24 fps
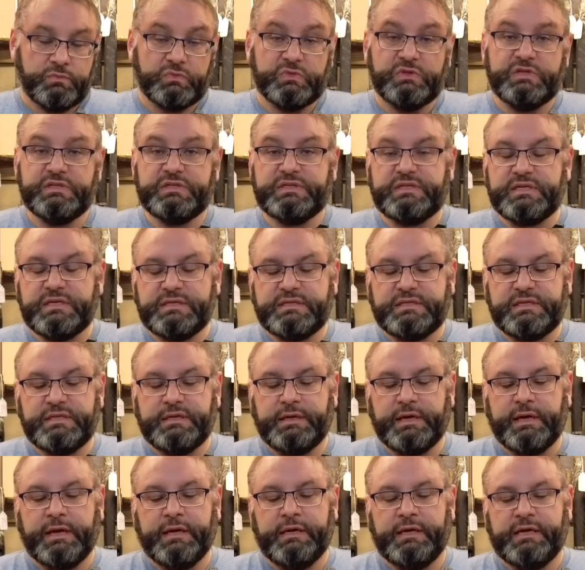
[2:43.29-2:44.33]
The
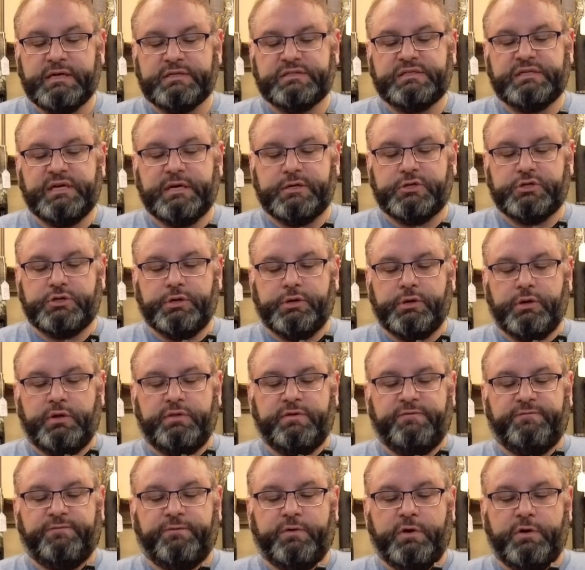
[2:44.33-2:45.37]
CC9 has texturing on
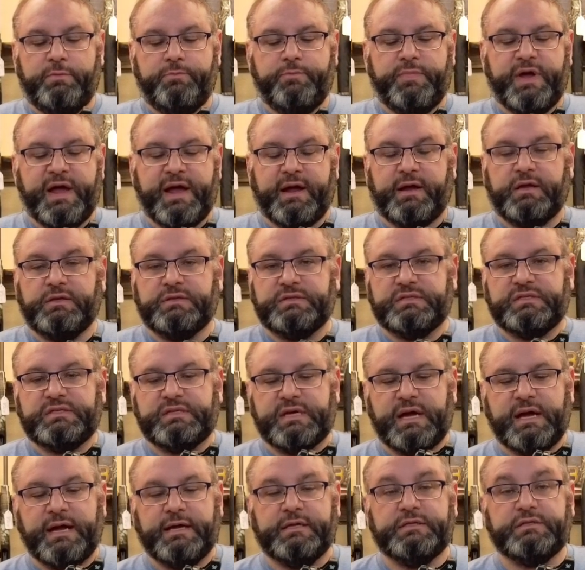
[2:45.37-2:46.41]
the front, back, and
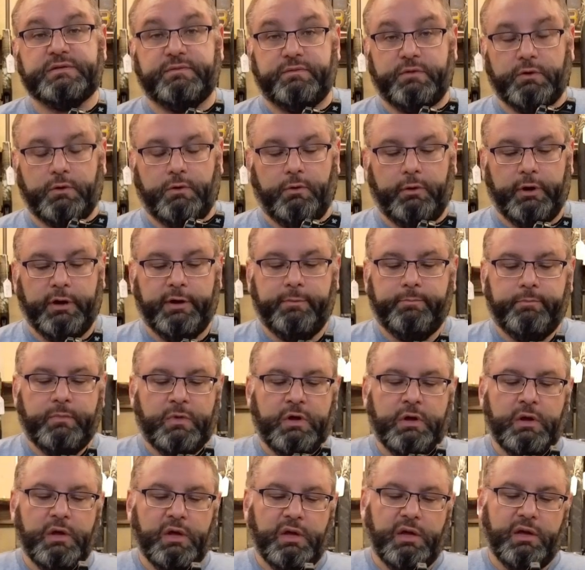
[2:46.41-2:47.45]
sides of the grip,
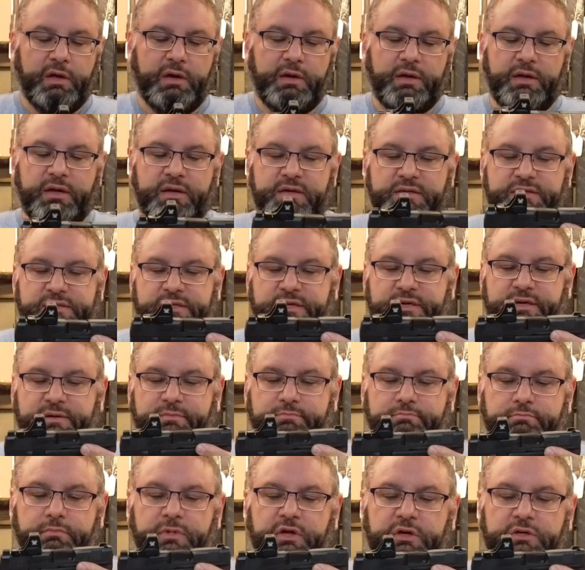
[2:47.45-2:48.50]
and it has a
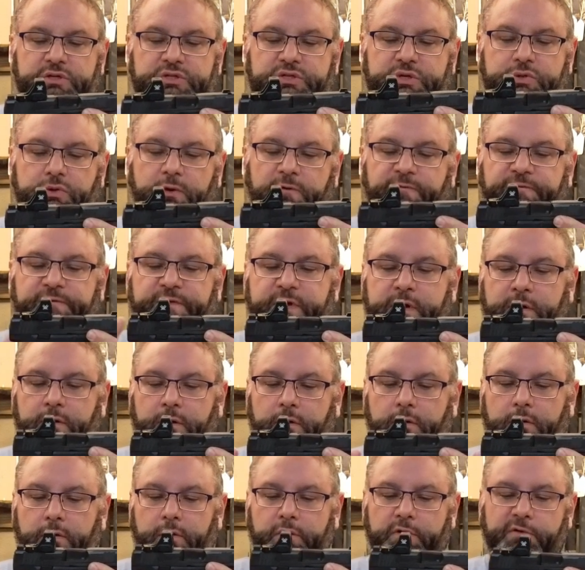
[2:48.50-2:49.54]
minuscule
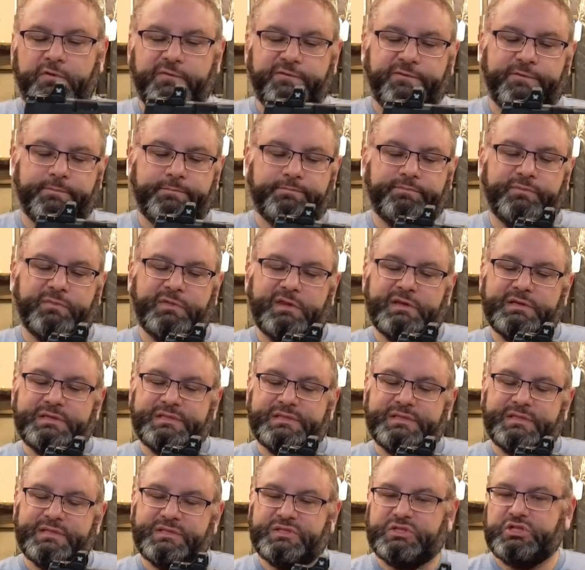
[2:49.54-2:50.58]
finger groove.
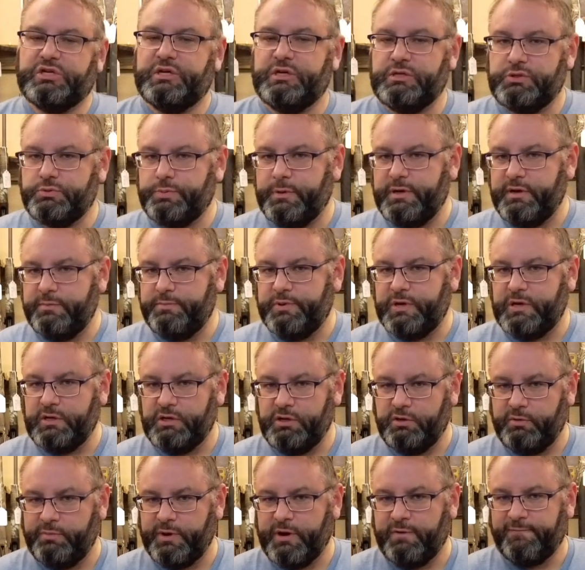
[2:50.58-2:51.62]
Does this change my
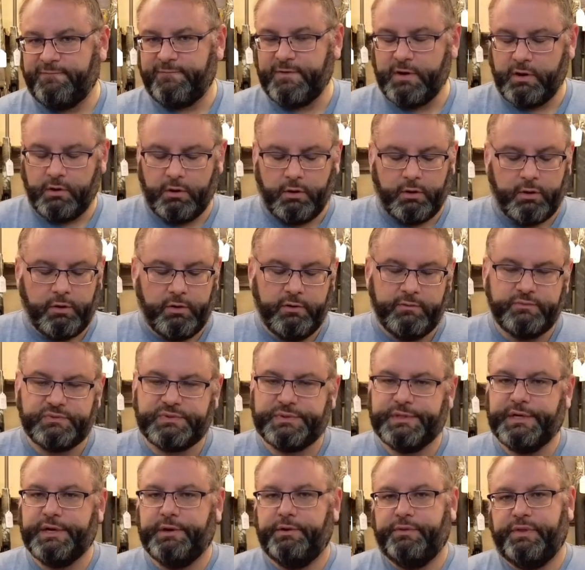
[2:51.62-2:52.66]
opinion about finger grooves?
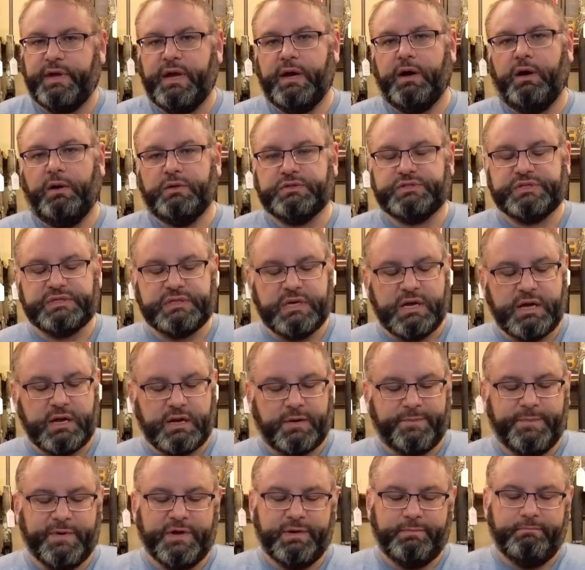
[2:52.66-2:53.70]
No, they all
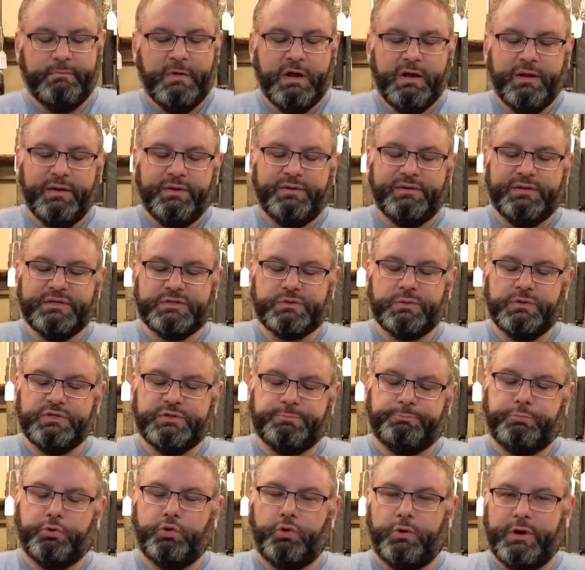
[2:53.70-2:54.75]
suck, but this one's
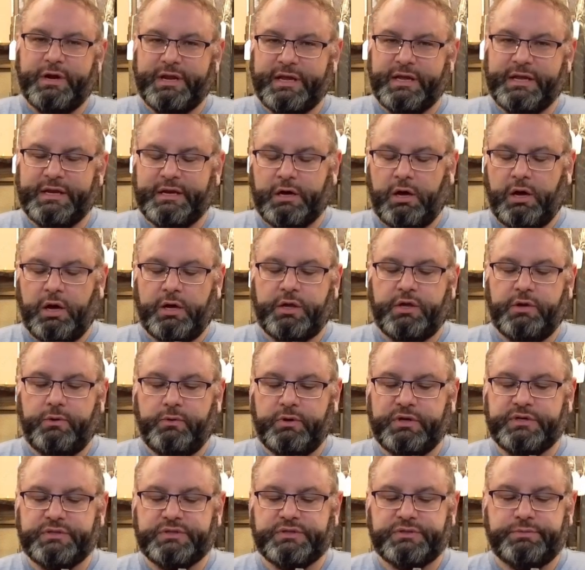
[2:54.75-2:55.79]
pretty
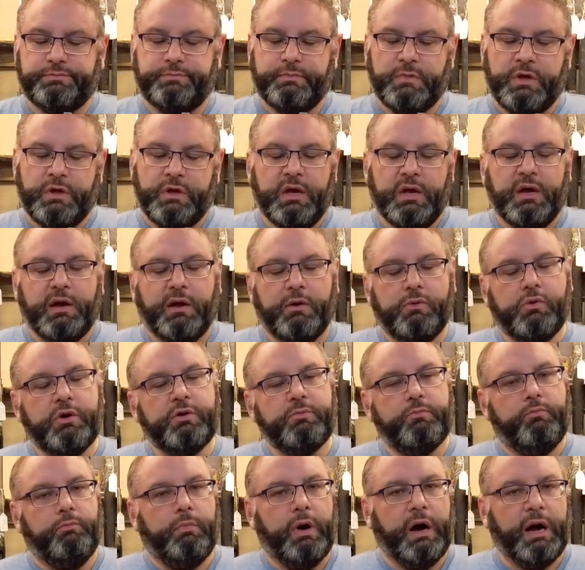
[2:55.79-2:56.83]
innocuous. I
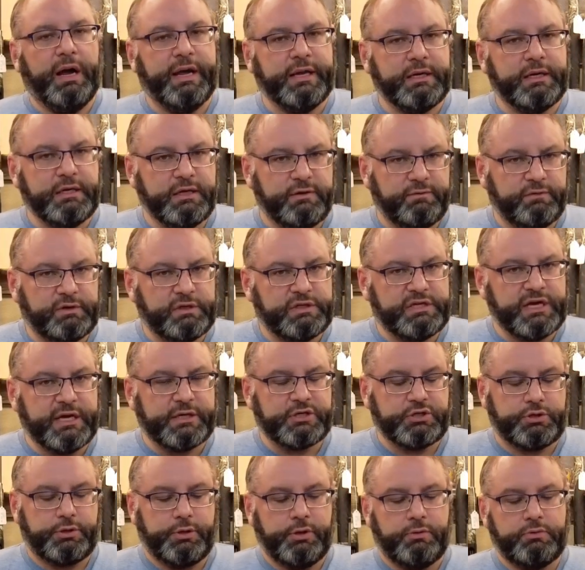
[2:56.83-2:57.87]
wouldn't mind if the
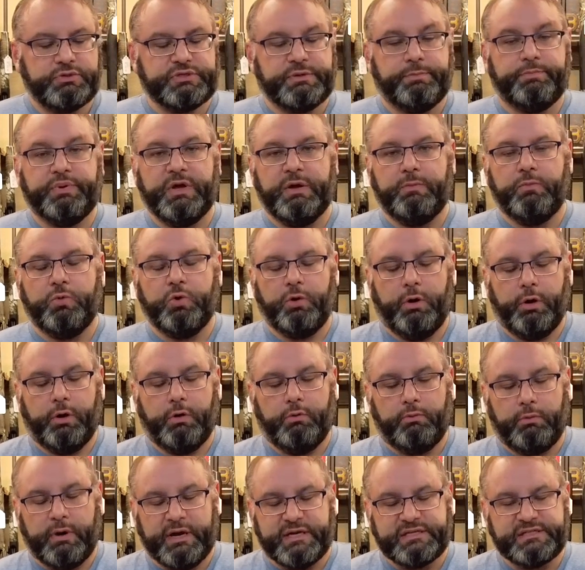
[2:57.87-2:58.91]
texturing was a bit more
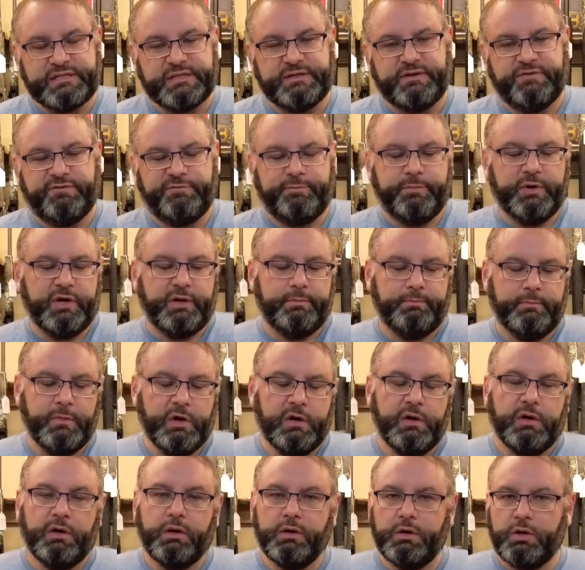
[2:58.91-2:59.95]
aggressive, but
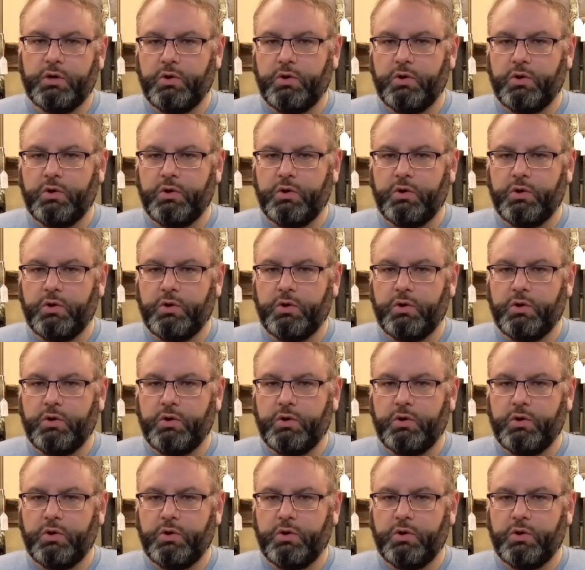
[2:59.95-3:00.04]
on a